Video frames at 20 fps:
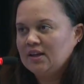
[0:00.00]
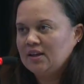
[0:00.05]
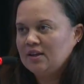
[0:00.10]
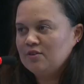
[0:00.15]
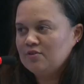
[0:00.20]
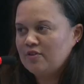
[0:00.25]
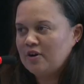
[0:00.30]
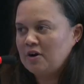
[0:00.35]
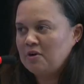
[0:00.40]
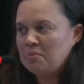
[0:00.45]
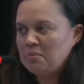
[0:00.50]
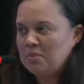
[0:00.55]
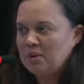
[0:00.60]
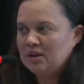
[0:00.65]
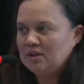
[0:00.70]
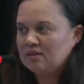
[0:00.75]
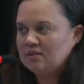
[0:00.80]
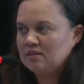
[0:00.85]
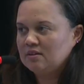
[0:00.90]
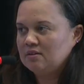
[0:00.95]

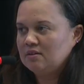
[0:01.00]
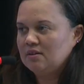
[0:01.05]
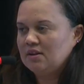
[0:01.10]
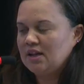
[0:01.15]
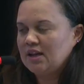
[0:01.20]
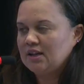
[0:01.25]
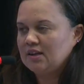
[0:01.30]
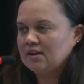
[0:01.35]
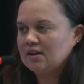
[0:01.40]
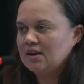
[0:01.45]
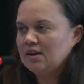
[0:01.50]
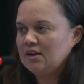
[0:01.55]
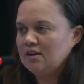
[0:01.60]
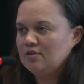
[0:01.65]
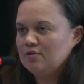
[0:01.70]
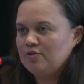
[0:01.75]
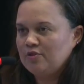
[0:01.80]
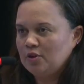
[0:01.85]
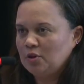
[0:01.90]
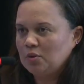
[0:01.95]
environmental and
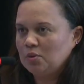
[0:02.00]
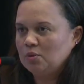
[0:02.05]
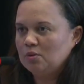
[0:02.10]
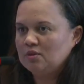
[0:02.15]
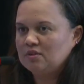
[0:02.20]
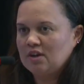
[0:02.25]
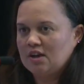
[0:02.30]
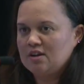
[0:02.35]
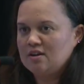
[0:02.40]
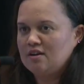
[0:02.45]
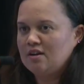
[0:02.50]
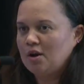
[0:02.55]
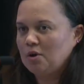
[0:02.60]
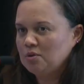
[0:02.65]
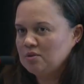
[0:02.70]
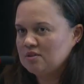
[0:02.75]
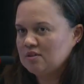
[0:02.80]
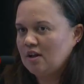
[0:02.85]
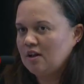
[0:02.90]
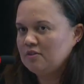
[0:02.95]
clean fuels and low
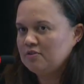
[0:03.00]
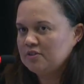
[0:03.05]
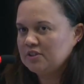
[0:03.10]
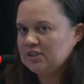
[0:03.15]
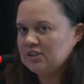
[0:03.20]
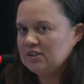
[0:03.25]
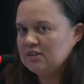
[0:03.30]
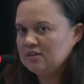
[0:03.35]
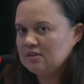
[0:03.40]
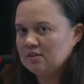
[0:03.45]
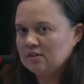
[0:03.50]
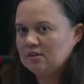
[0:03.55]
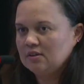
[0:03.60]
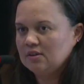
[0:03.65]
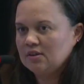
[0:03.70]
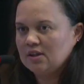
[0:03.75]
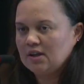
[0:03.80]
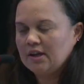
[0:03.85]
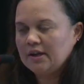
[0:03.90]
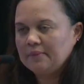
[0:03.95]
sulfur
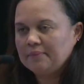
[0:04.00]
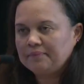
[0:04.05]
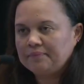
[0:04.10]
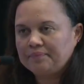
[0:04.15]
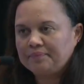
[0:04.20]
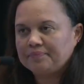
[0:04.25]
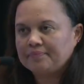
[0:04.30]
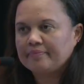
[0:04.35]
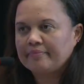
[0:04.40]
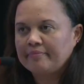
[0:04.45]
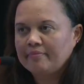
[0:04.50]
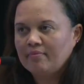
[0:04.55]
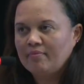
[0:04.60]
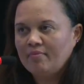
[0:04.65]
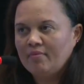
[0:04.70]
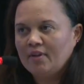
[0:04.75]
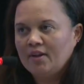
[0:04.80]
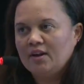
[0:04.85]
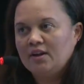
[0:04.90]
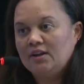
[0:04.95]
diesel
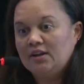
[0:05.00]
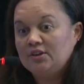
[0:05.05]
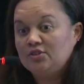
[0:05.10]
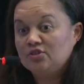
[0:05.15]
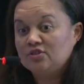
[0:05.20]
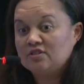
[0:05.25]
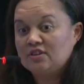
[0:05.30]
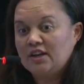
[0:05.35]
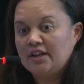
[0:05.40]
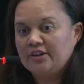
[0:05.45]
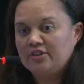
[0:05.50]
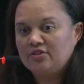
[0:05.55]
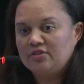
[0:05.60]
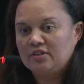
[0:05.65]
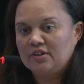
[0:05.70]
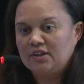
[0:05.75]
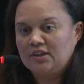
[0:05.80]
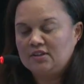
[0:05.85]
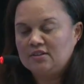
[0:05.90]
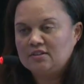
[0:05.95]

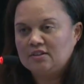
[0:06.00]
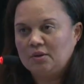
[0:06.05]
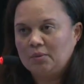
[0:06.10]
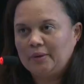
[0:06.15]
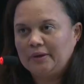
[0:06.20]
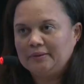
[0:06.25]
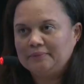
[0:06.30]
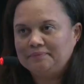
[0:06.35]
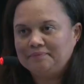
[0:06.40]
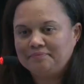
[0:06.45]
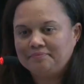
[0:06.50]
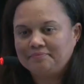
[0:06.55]
legislation and so on.